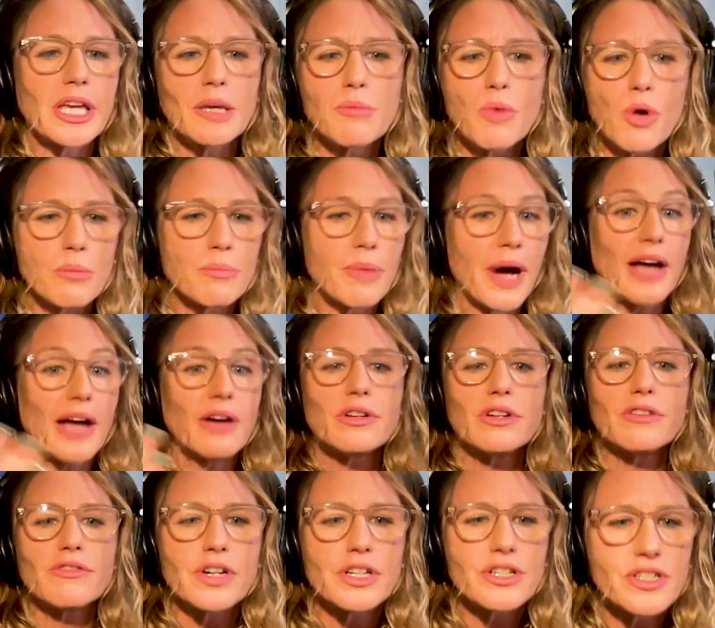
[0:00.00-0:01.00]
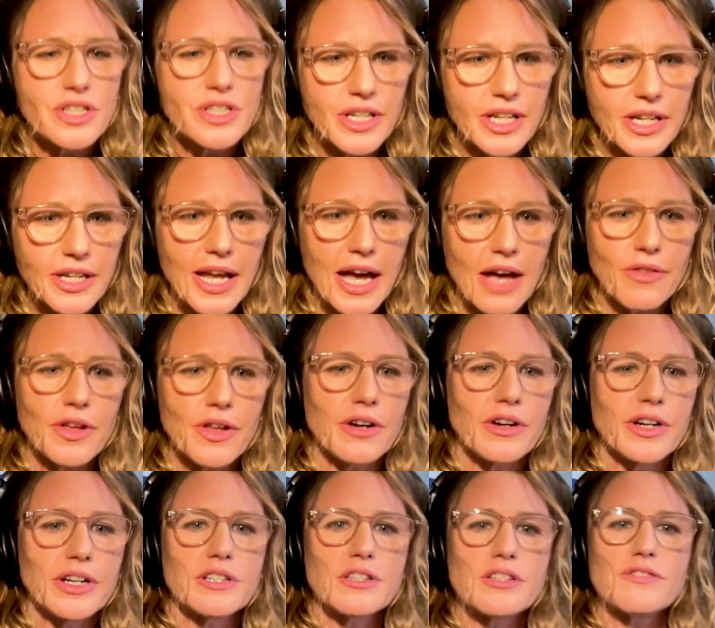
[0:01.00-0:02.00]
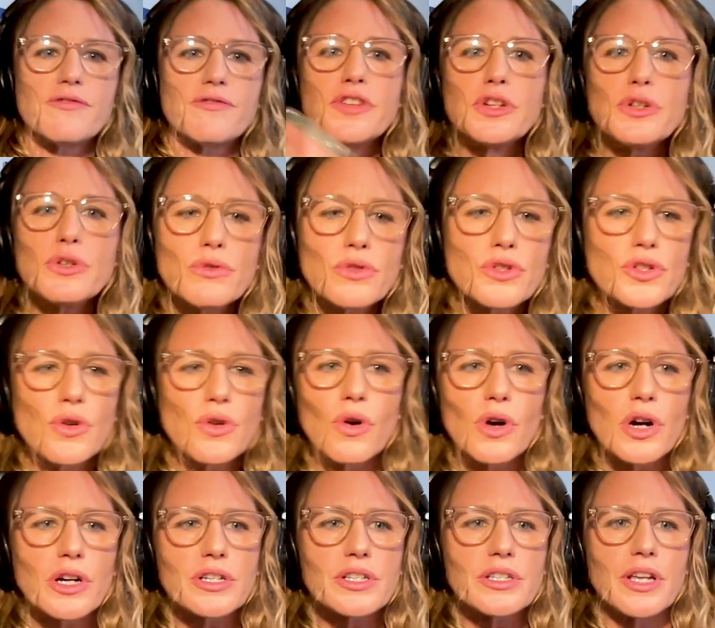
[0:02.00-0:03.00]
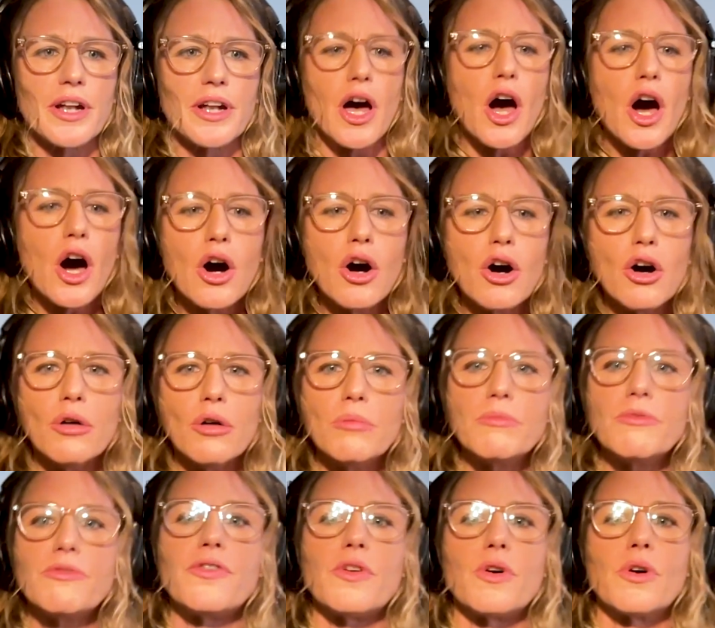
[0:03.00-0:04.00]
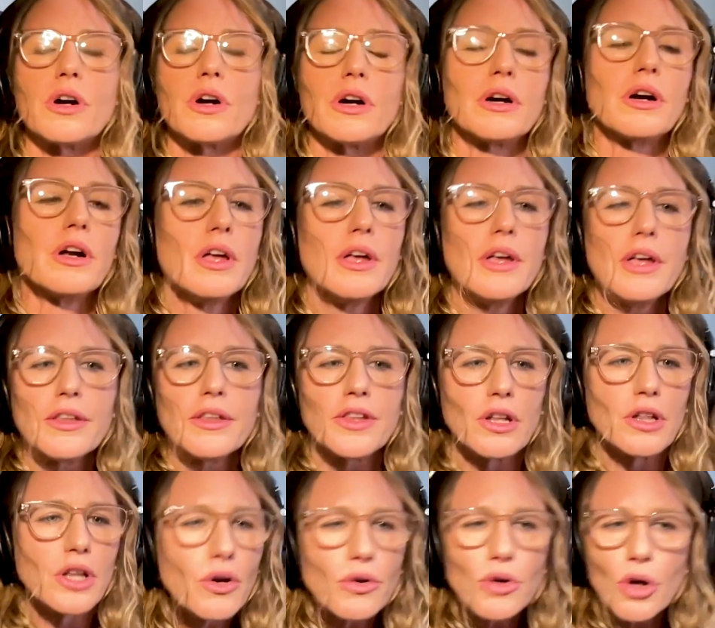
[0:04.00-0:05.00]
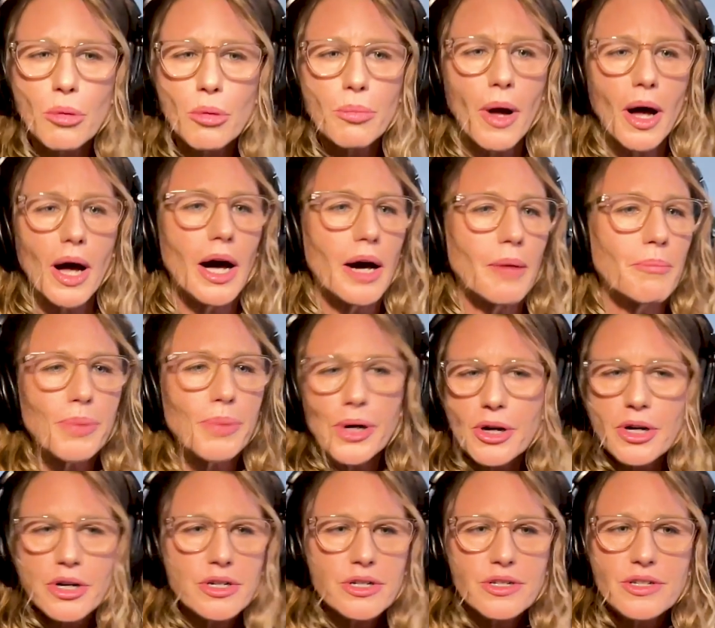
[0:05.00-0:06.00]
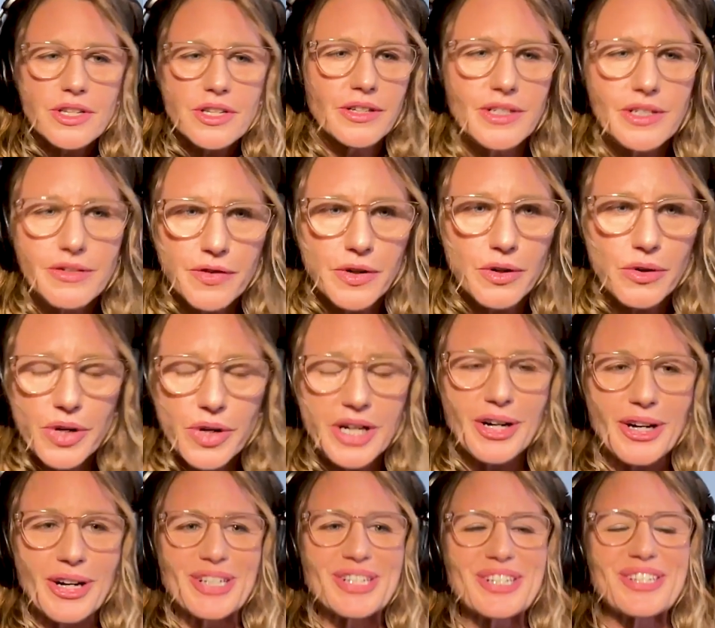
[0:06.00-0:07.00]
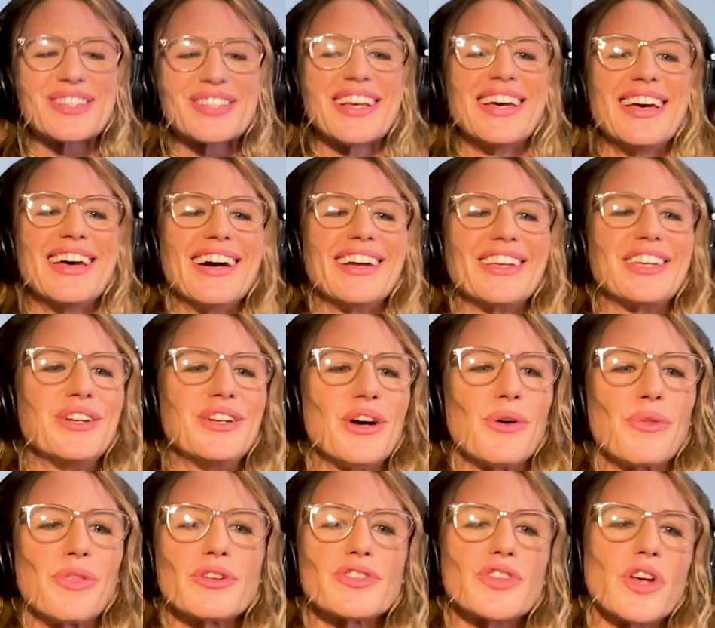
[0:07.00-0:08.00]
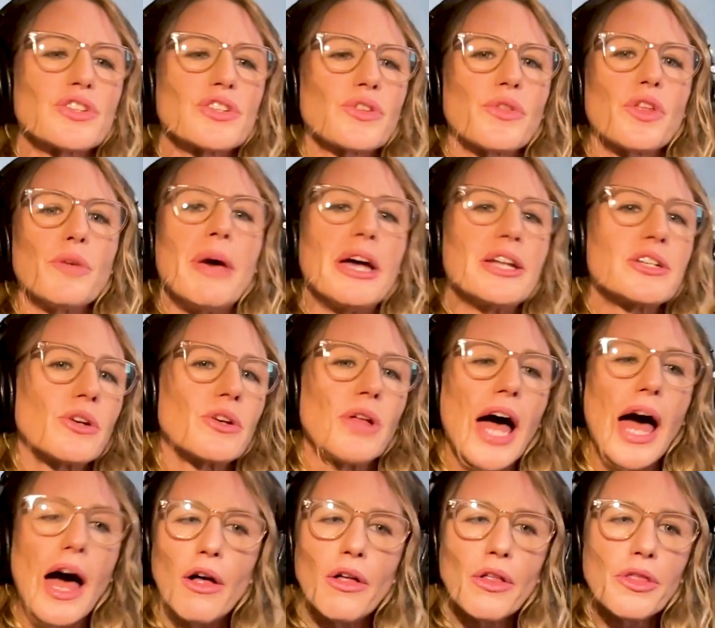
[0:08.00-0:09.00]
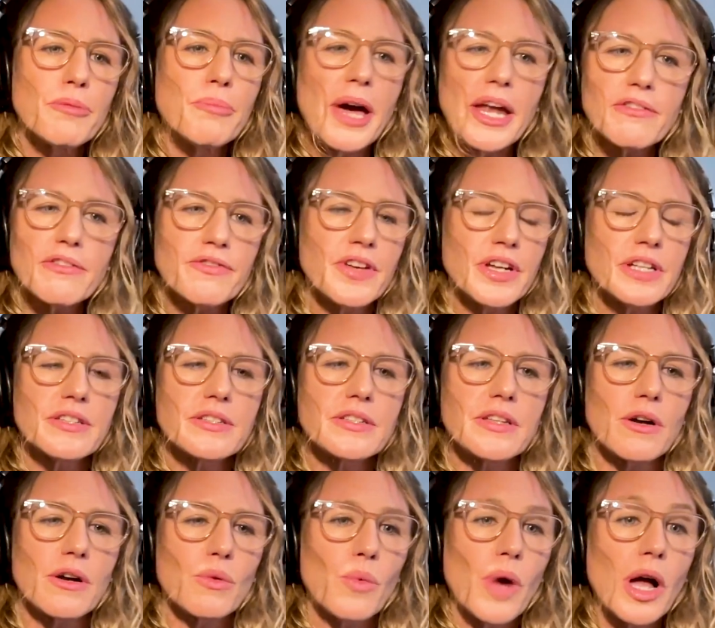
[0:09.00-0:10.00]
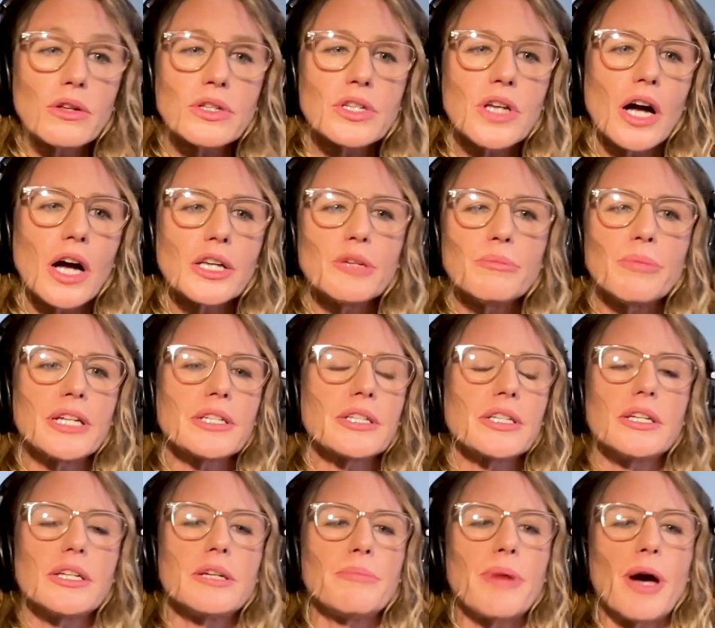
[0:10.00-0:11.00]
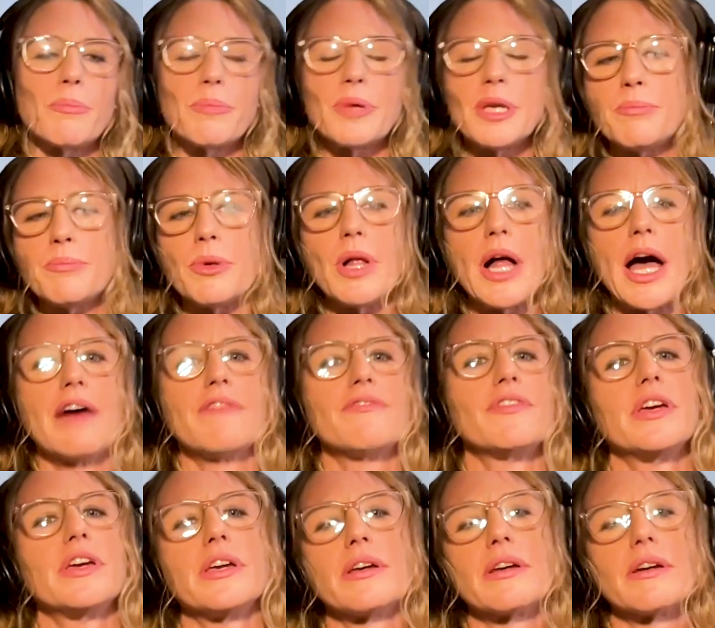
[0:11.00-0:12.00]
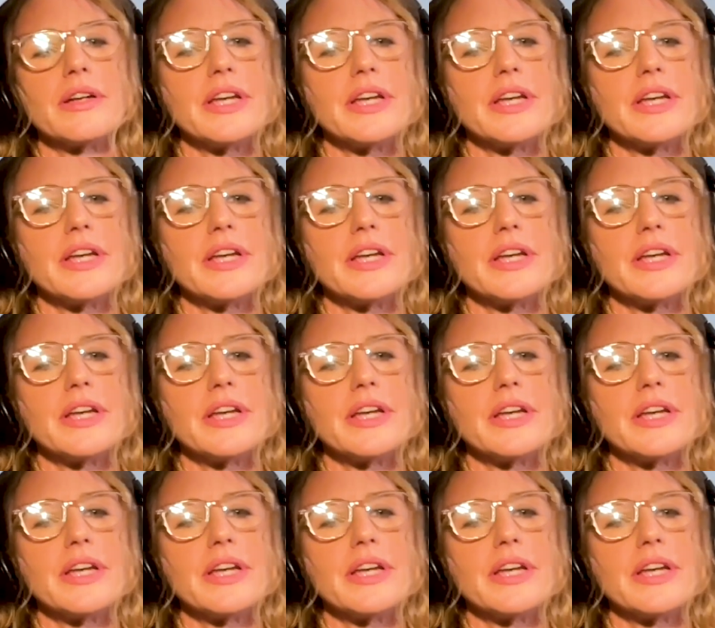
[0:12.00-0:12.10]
more biodiversity. Now there is food source and a home for the local birds and different critters. There's also the mental health benefits that are well documented about people having